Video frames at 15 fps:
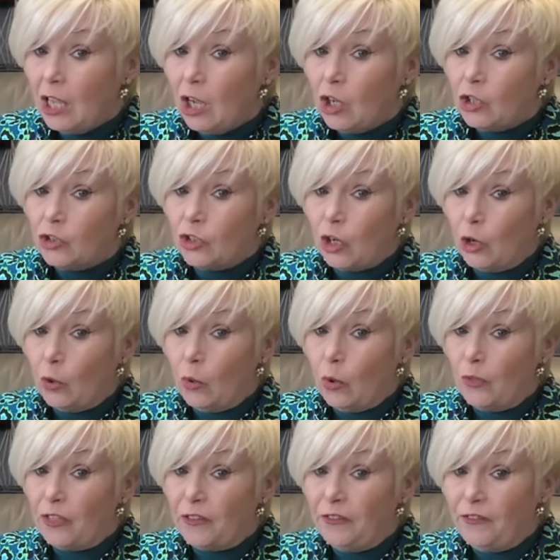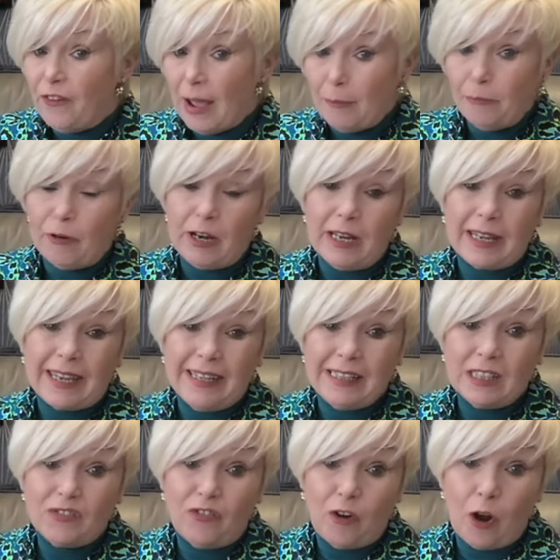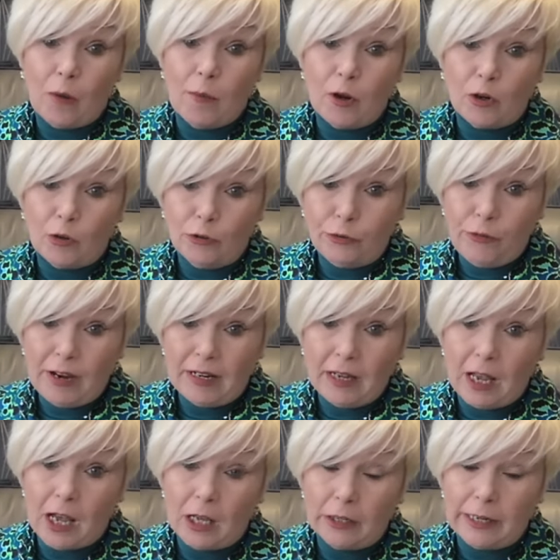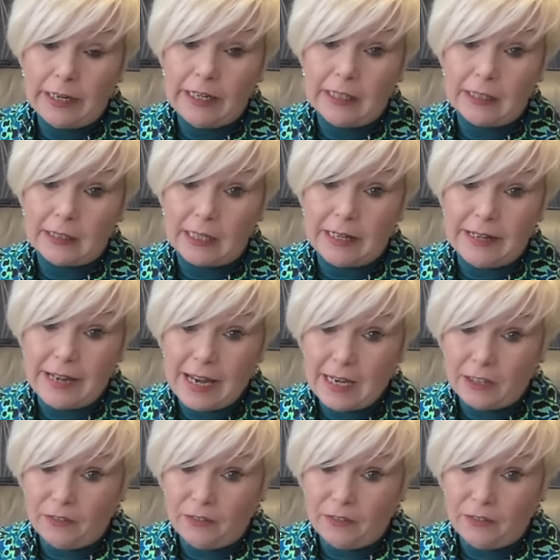So the fabric is from Guthrie and Garnet. It's a knit